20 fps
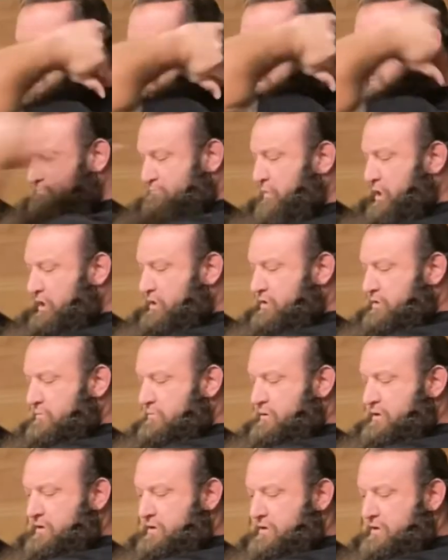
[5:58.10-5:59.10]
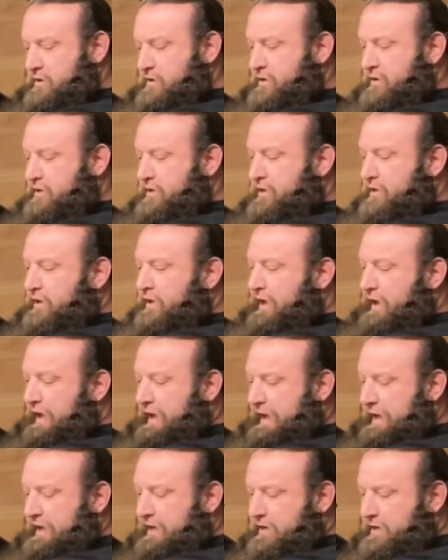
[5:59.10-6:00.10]
boom.
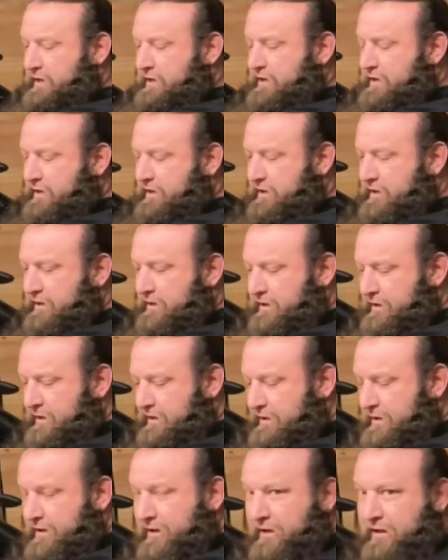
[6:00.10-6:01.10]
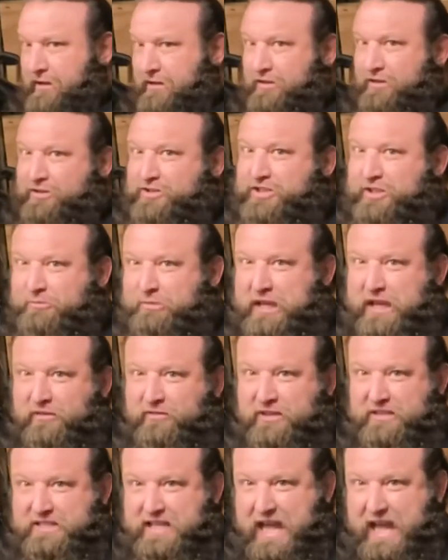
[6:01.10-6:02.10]
And there's some give
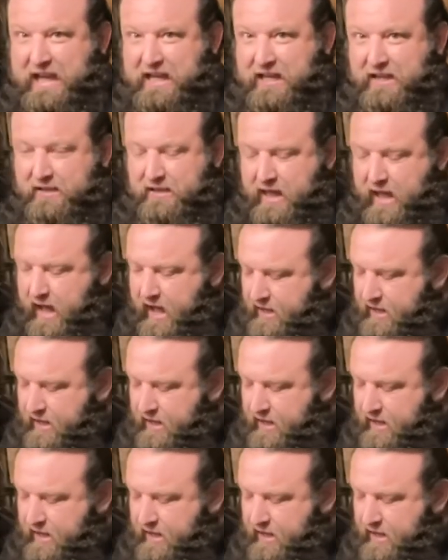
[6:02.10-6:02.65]
and take in that.